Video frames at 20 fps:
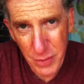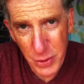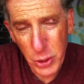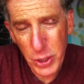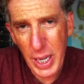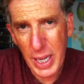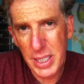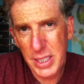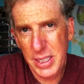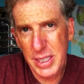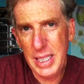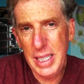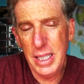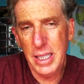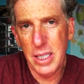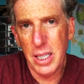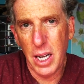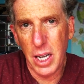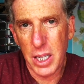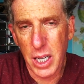Have you guys
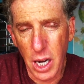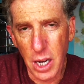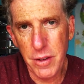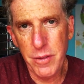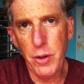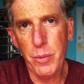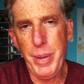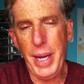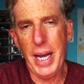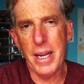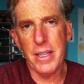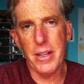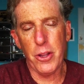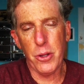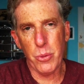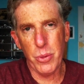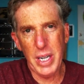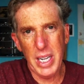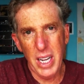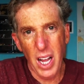seen Kung Fu Panda
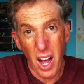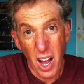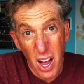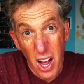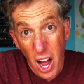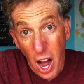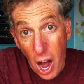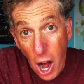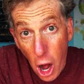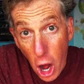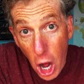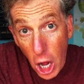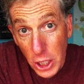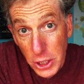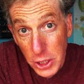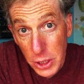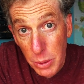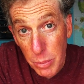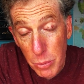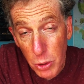3?
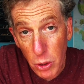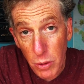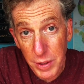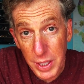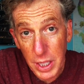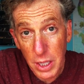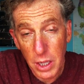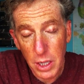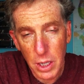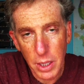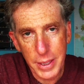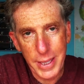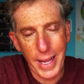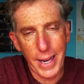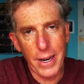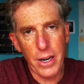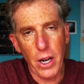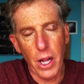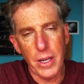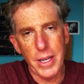awesome movie.
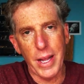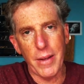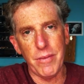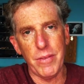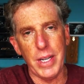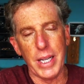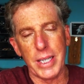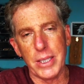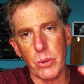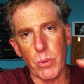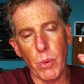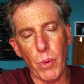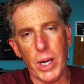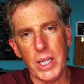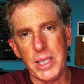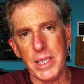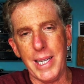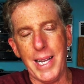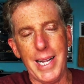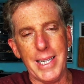Get it on Netflix. We
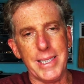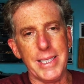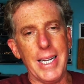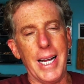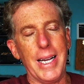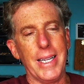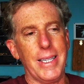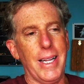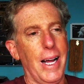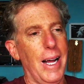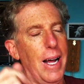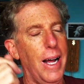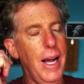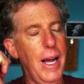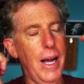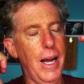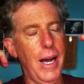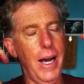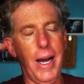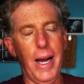watched it last night.
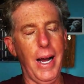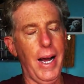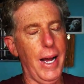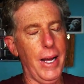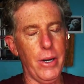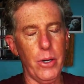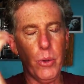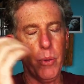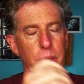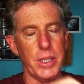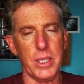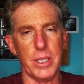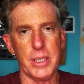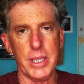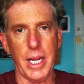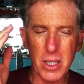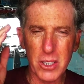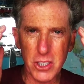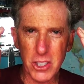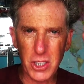I, I don't know what to
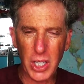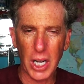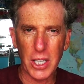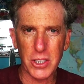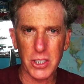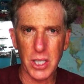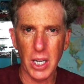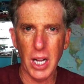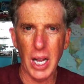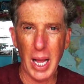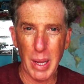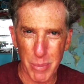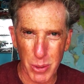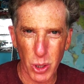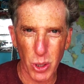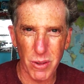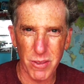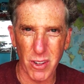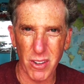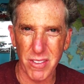say. Such a
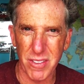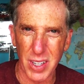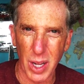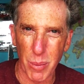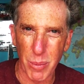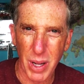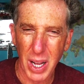beautiful film.